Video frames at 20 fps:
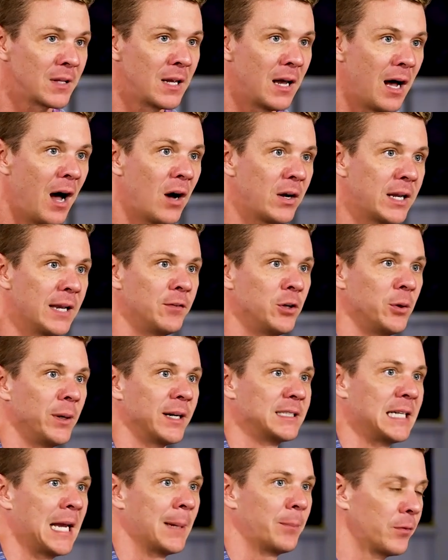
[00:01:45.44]
I'll give you an
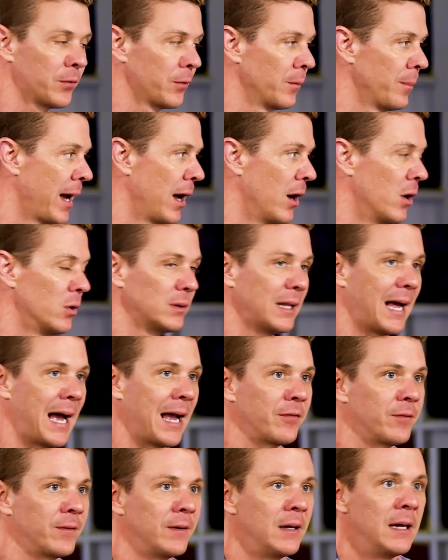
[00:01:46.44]
example from my own
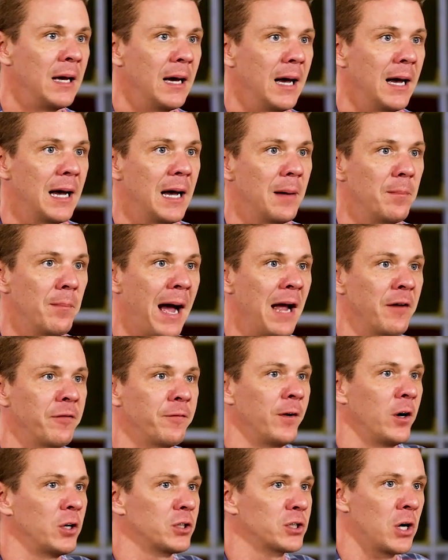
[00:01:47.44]
life. My
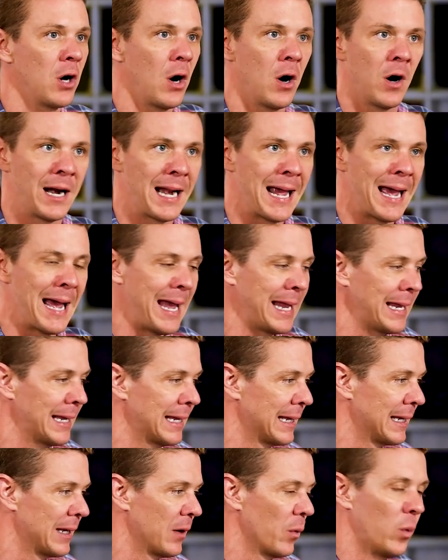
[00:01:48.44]
first car and
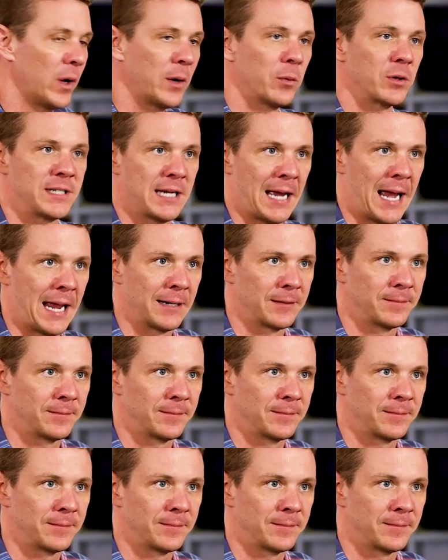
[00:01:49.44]
we were tight,